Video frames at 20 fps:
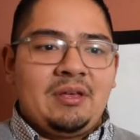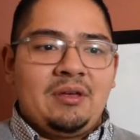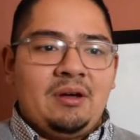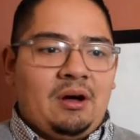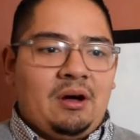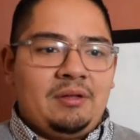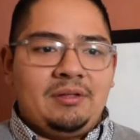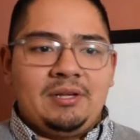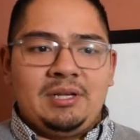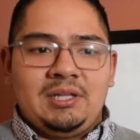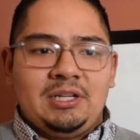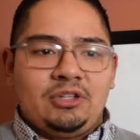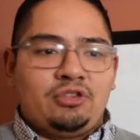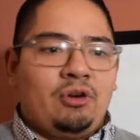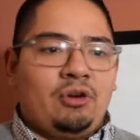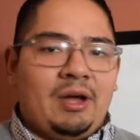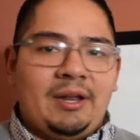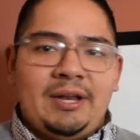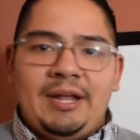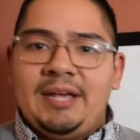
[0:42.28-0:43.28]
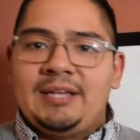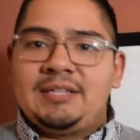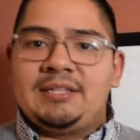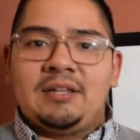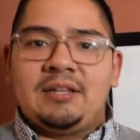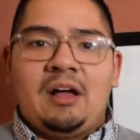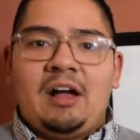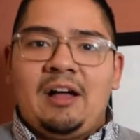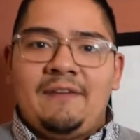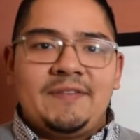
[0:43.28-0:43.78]
all the electronics and
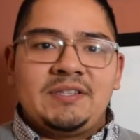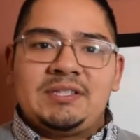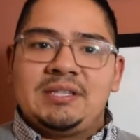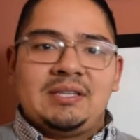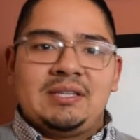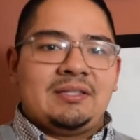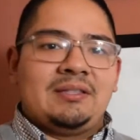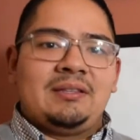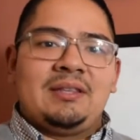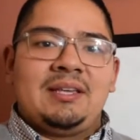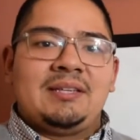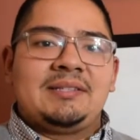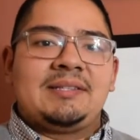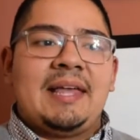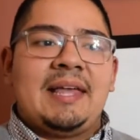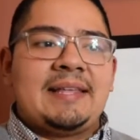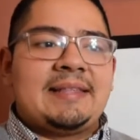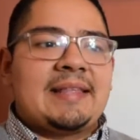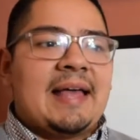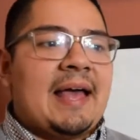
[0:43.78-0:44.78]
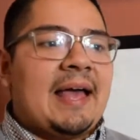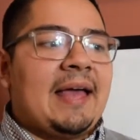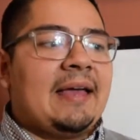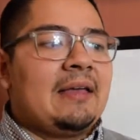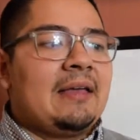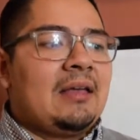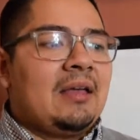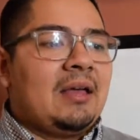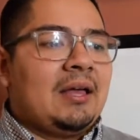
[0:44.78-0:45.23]
the offices and things like that.